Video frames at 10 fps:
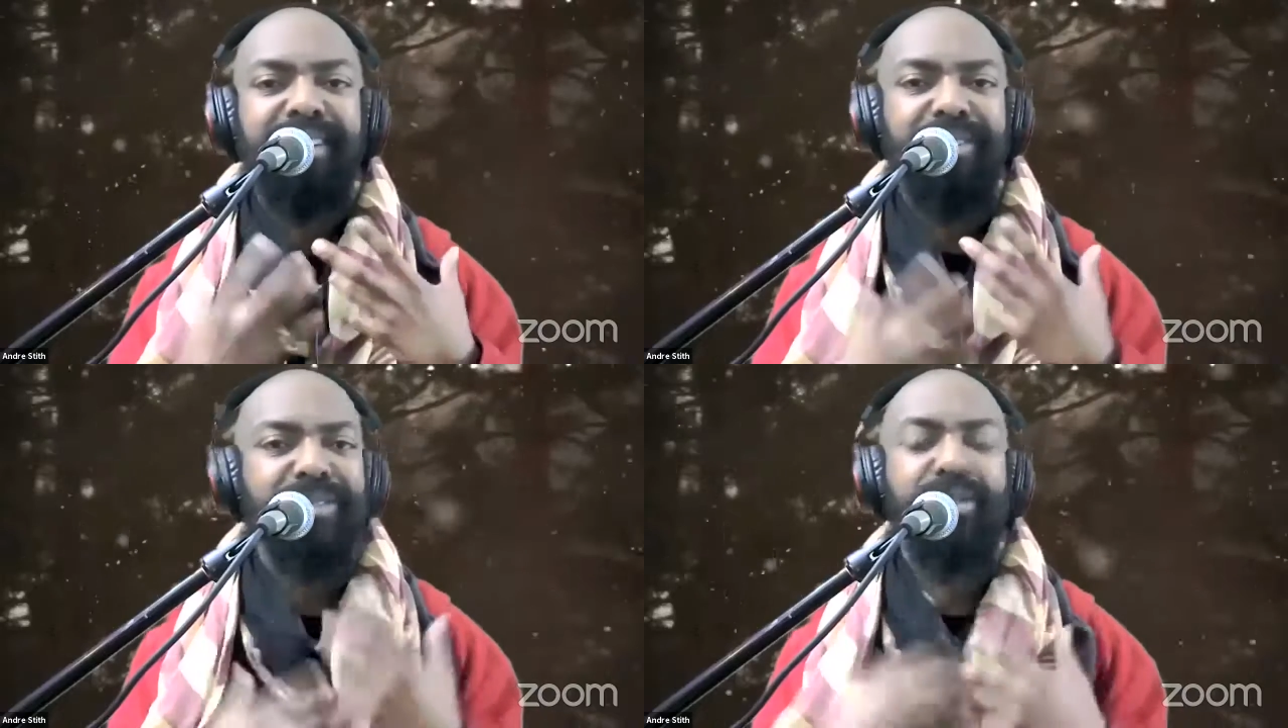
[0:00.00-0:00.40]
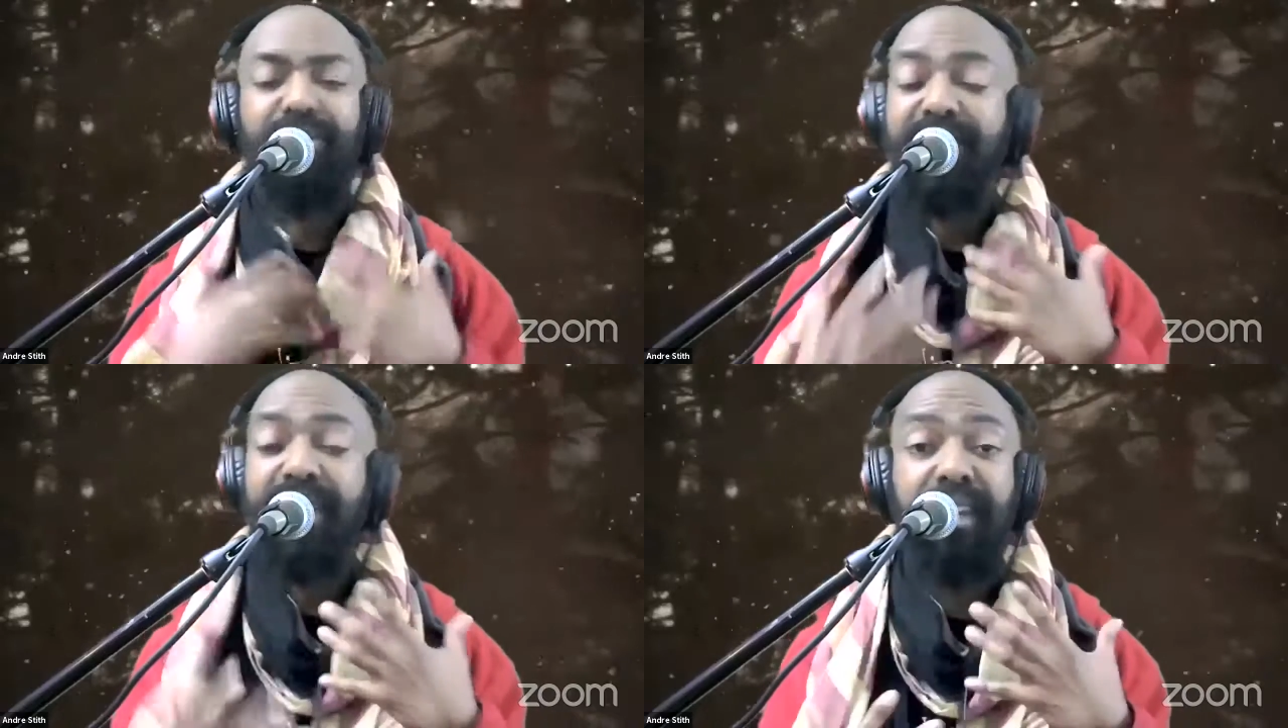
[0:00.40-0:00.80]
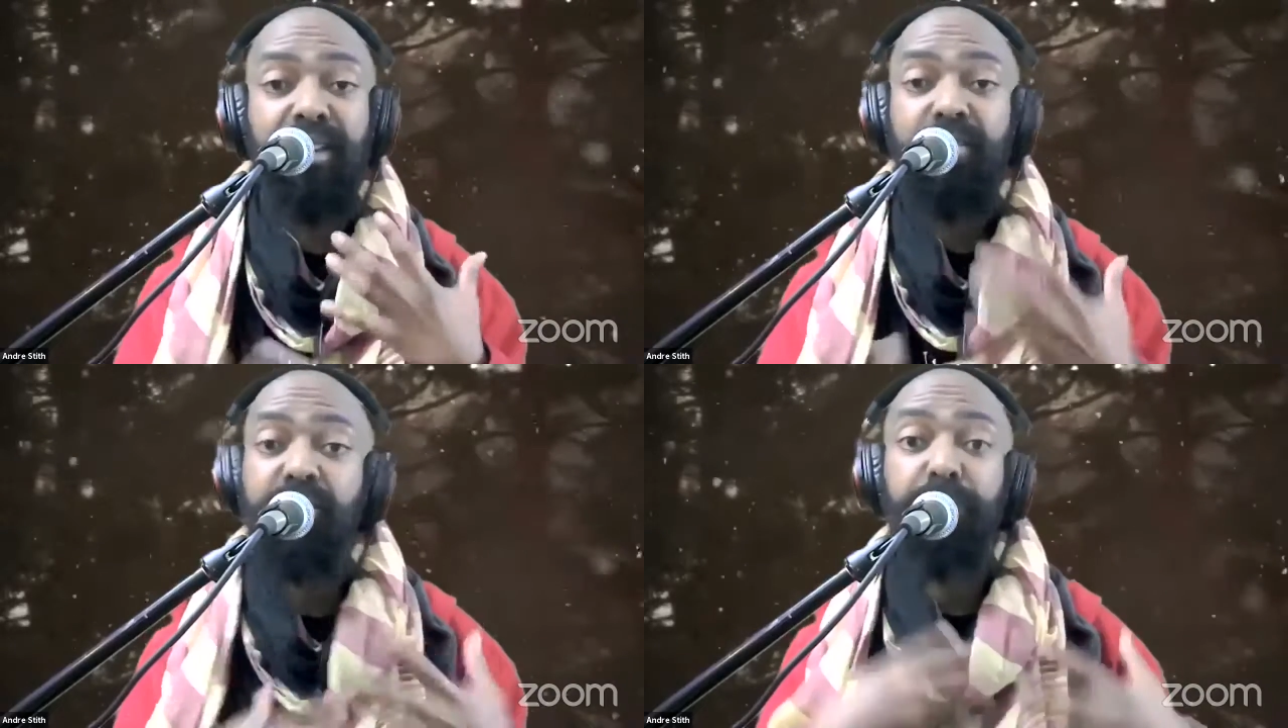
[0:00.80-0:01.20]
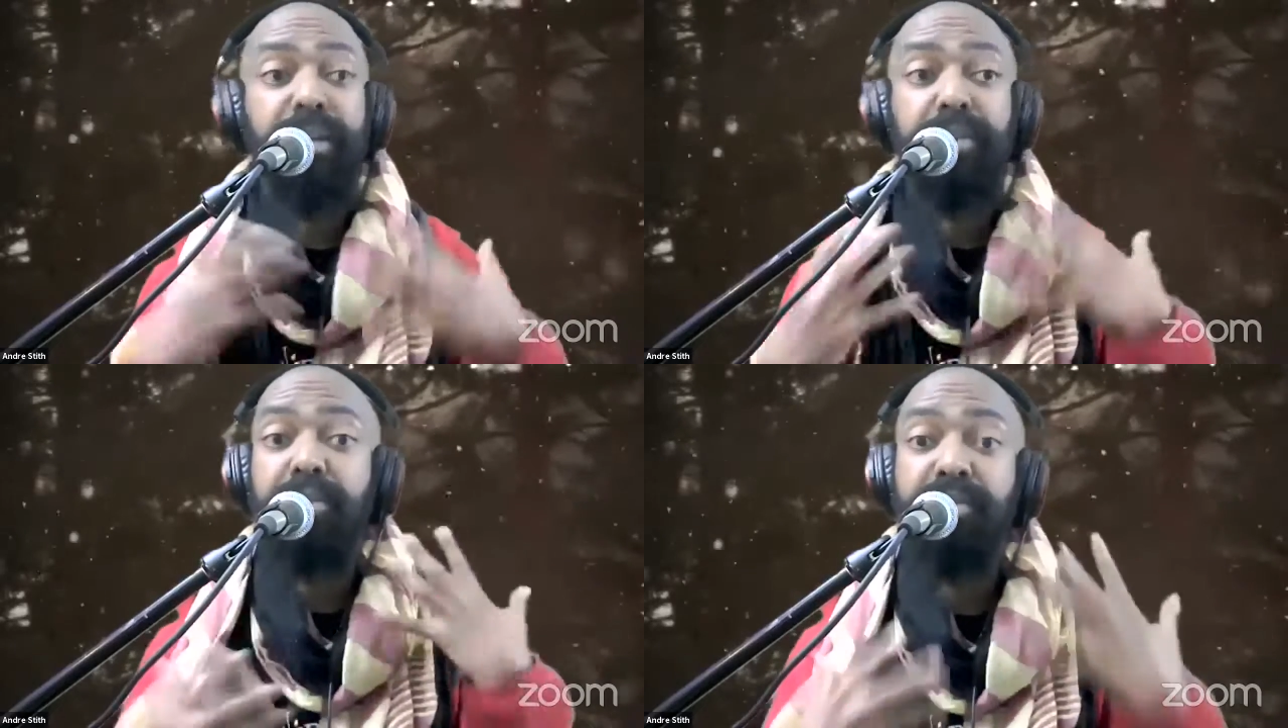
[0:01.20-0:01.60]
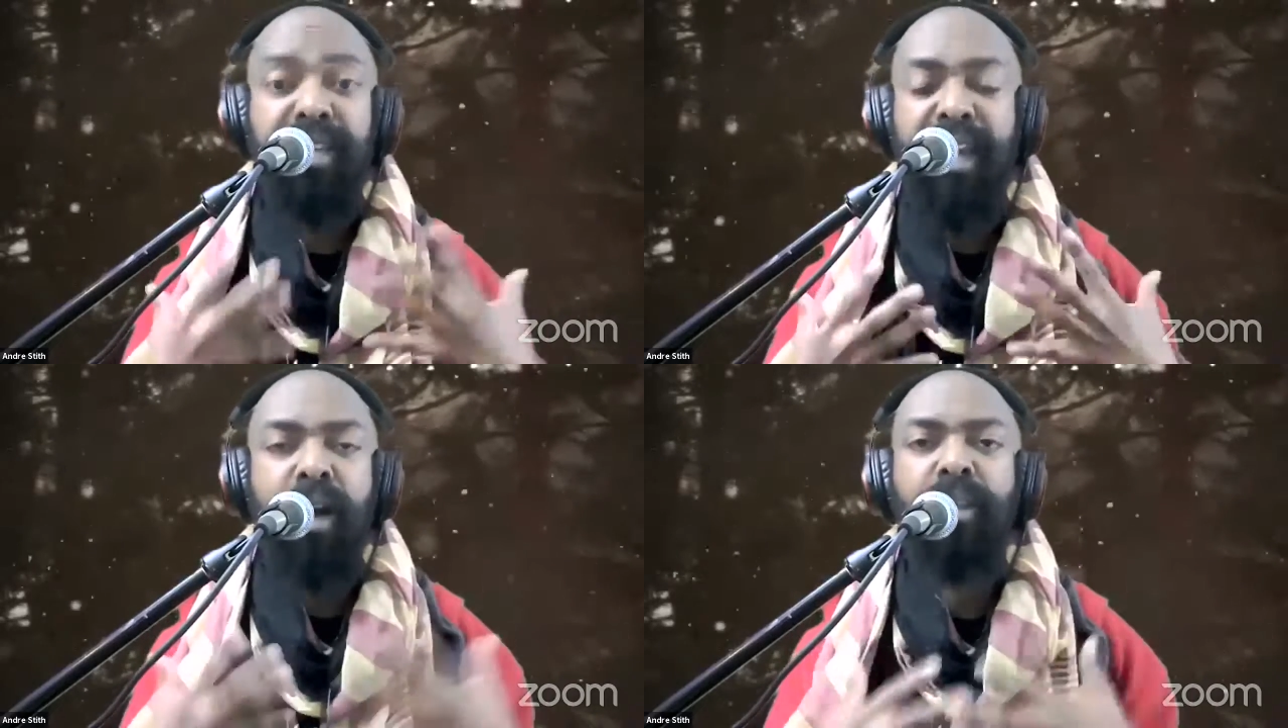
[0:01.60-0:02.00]
Are you still singing? Are you still putting
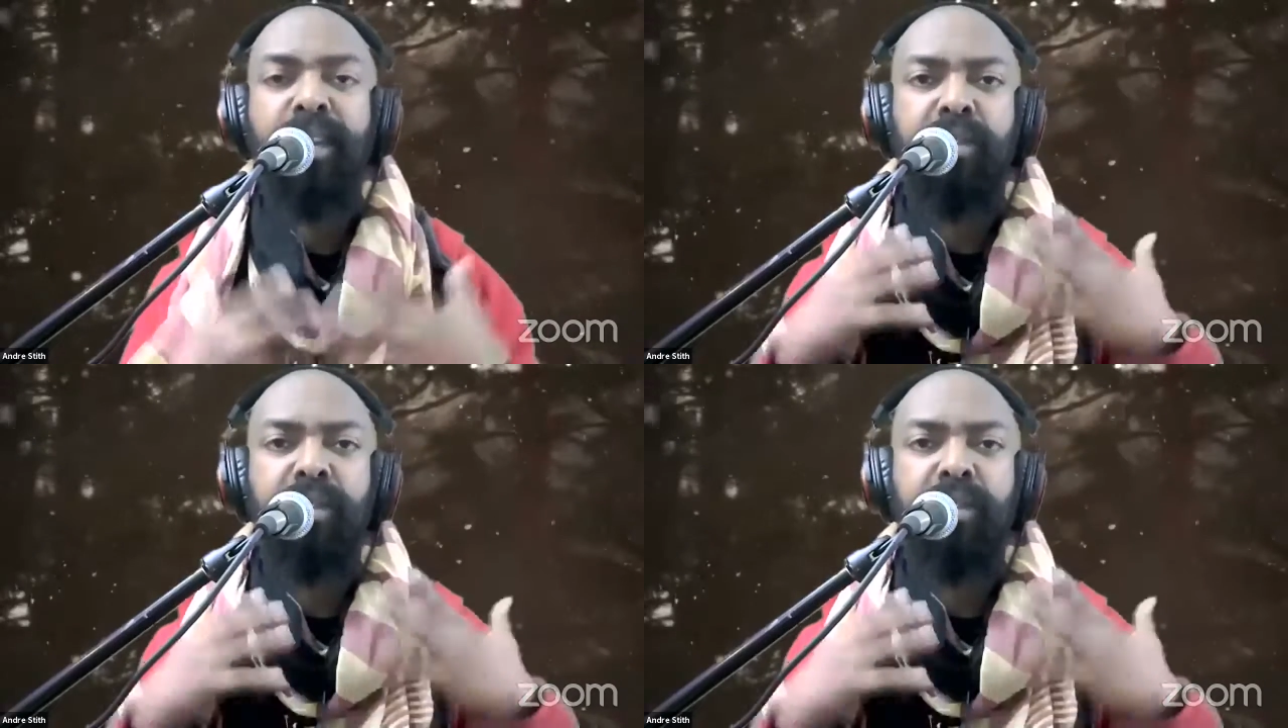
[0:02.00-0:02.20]
music out?